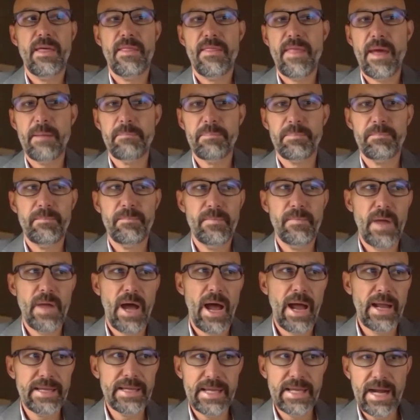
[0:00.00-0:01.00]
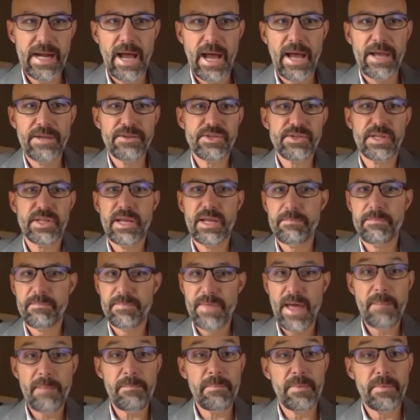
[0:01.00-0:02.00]
that I can isolate,
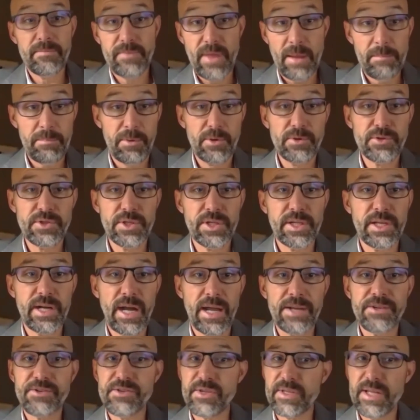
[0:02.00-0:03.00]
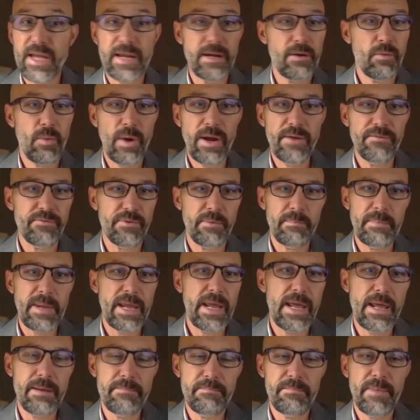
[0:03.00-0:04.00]
that person can isolate away from
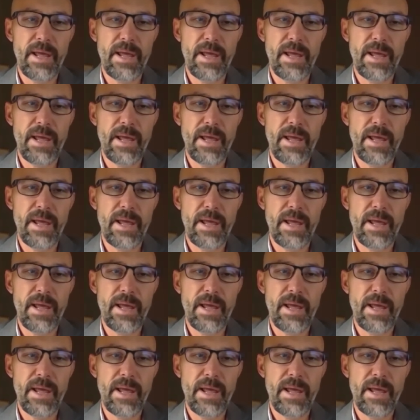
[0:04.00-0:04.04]
me